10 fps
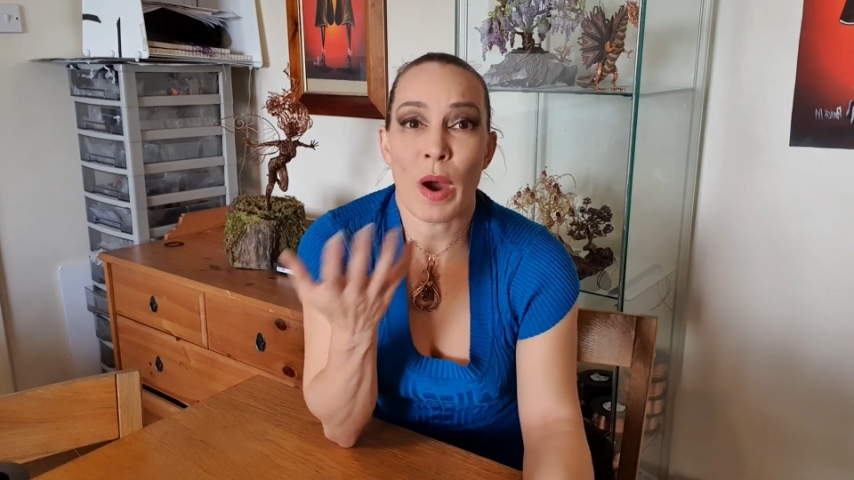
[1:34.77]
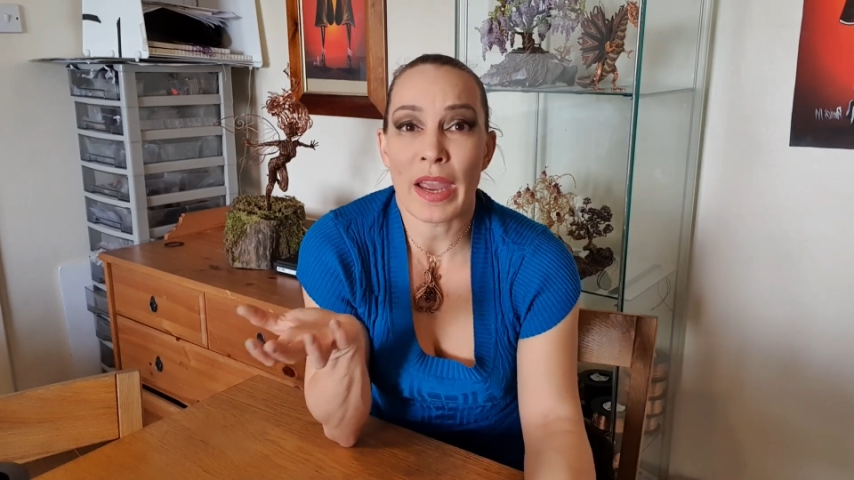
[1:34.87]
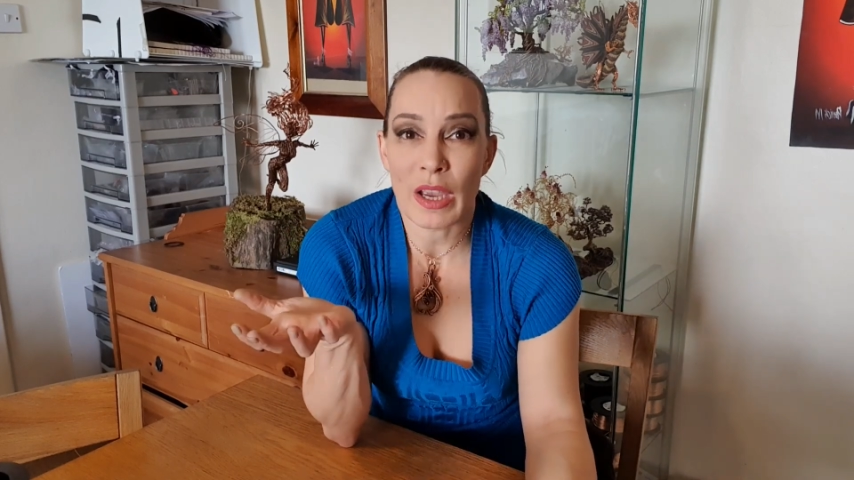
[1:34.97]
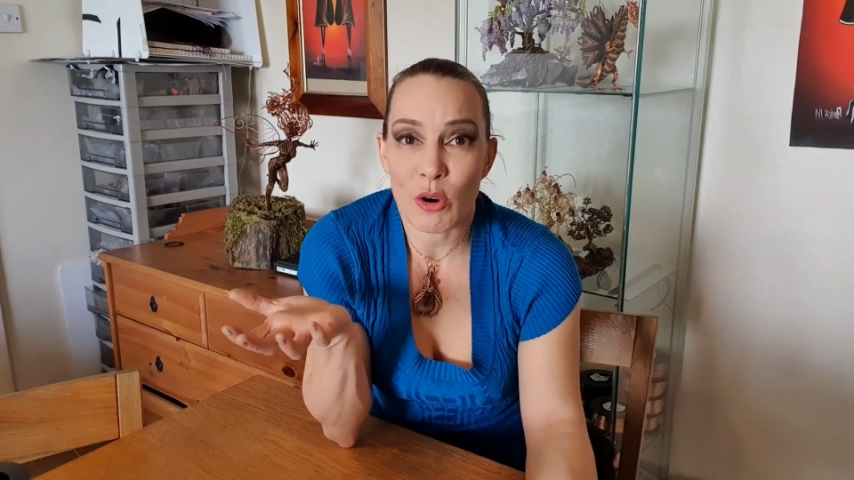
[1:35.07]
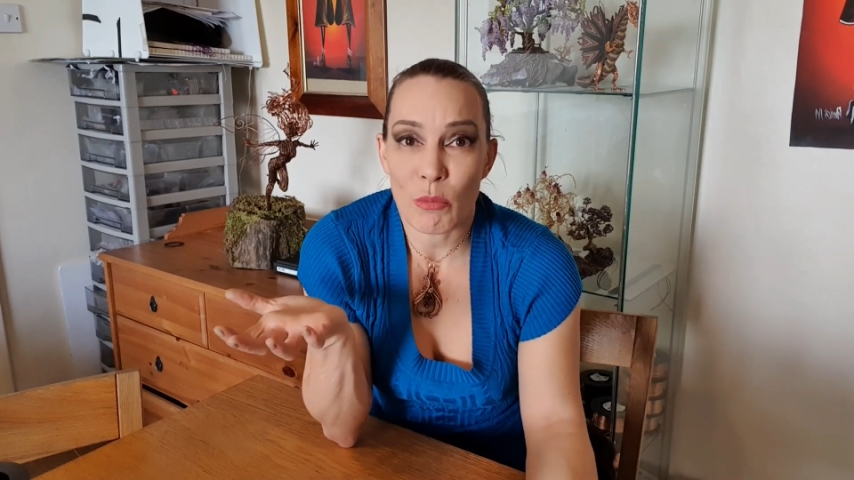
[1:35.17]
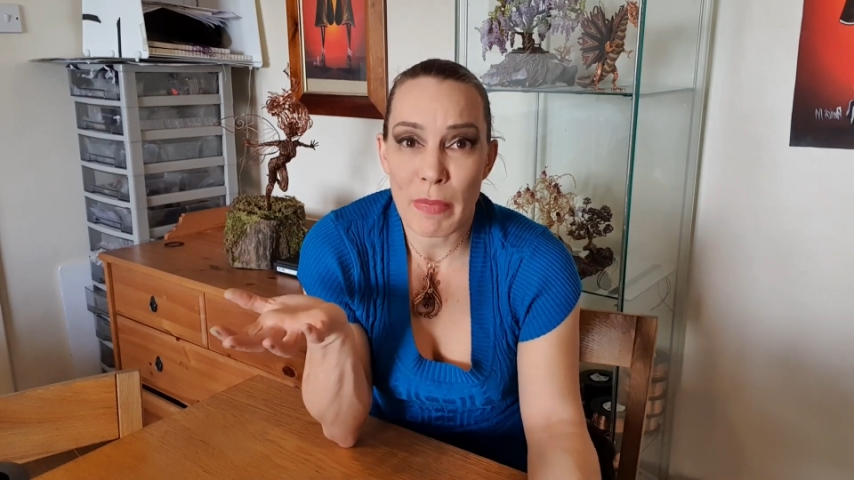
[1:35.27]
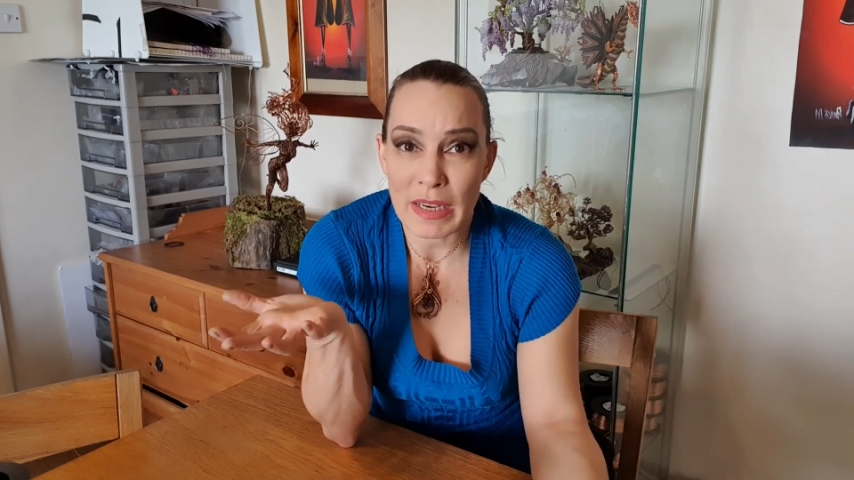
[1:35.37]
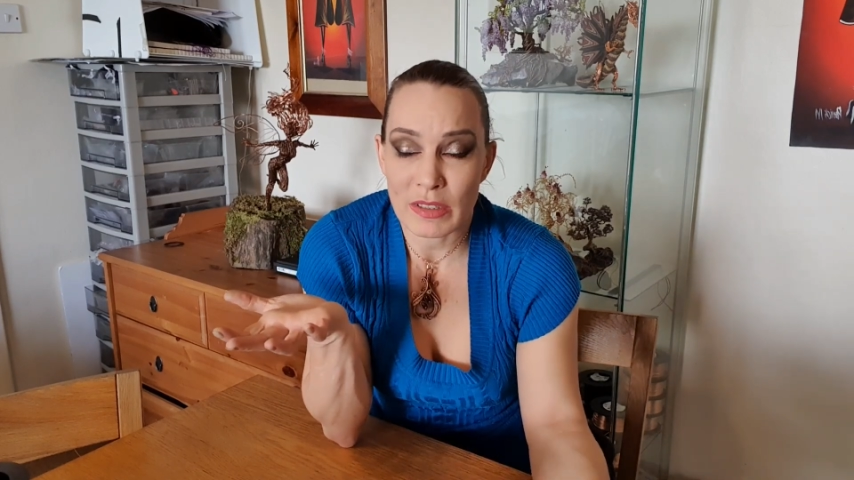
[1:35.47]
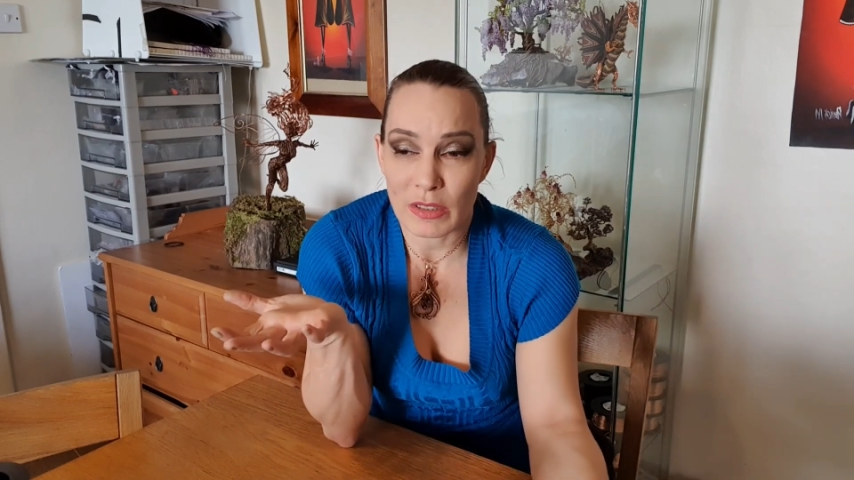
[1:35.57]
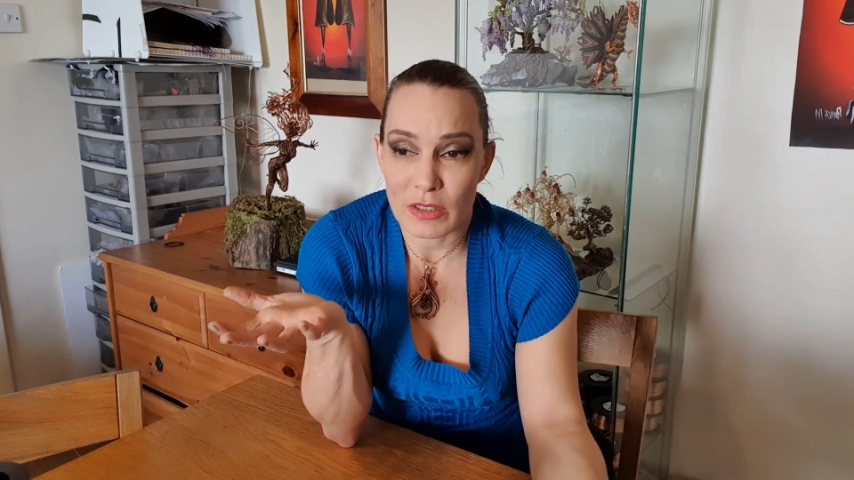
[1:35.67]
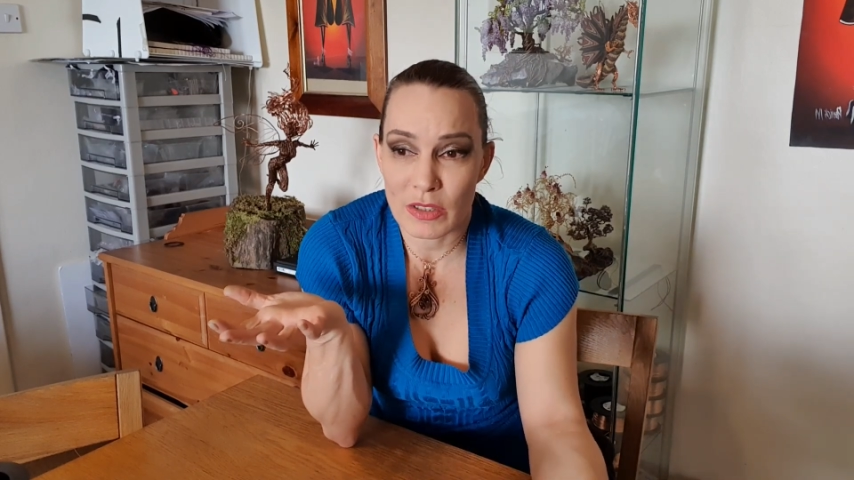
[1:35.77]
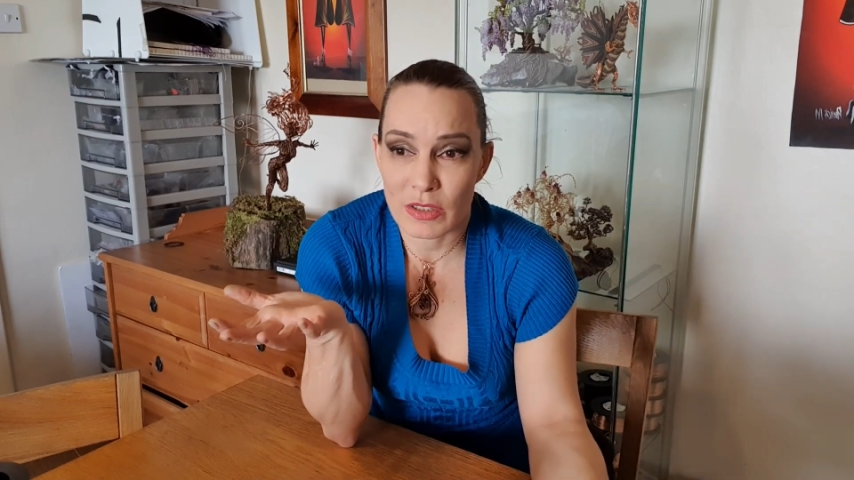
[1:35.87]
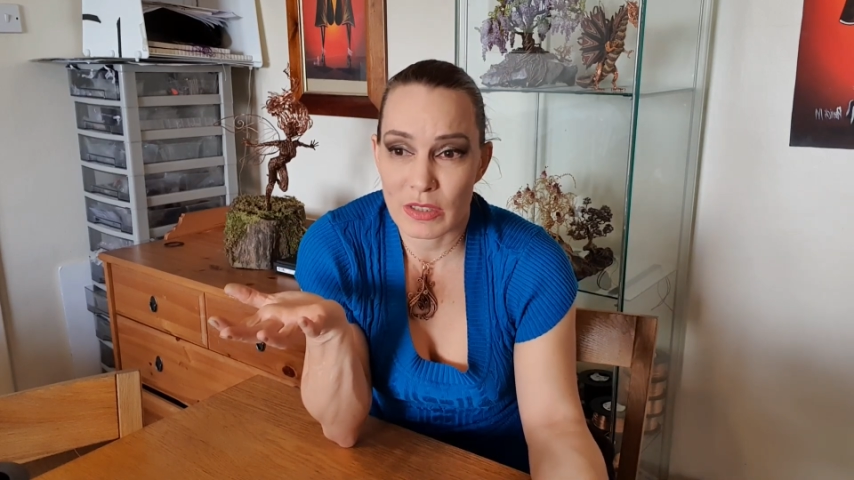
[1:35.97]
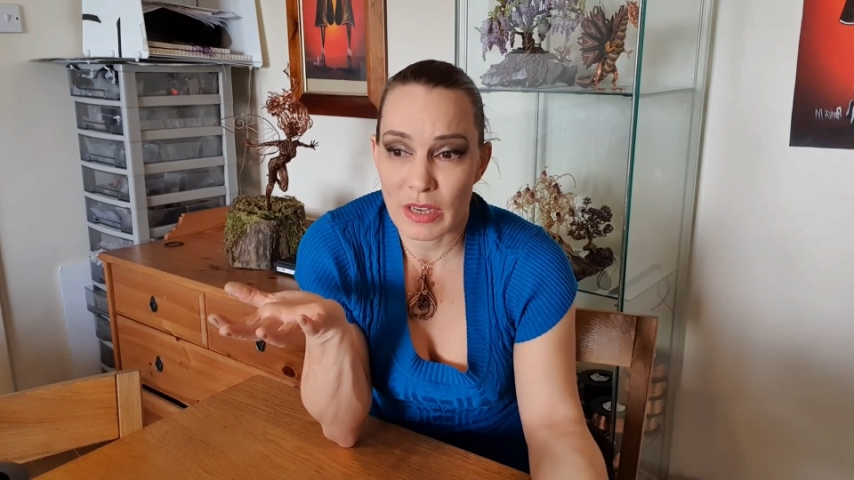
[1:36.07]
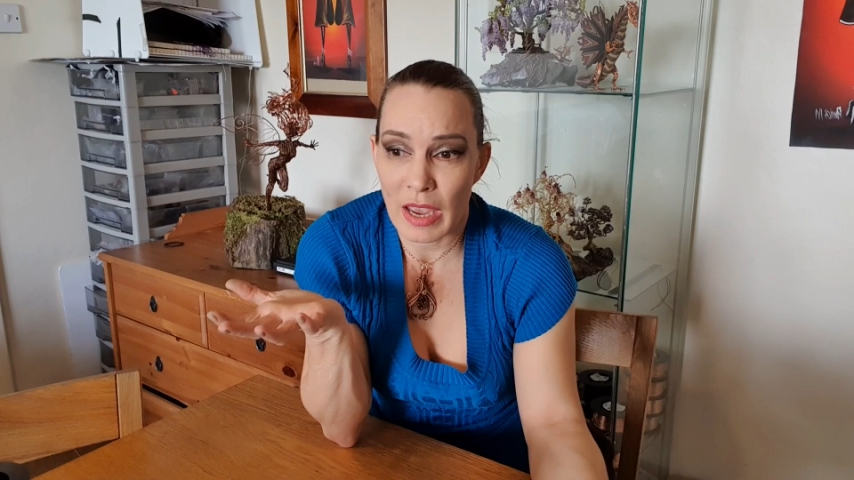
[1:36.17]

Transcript: wire or metals,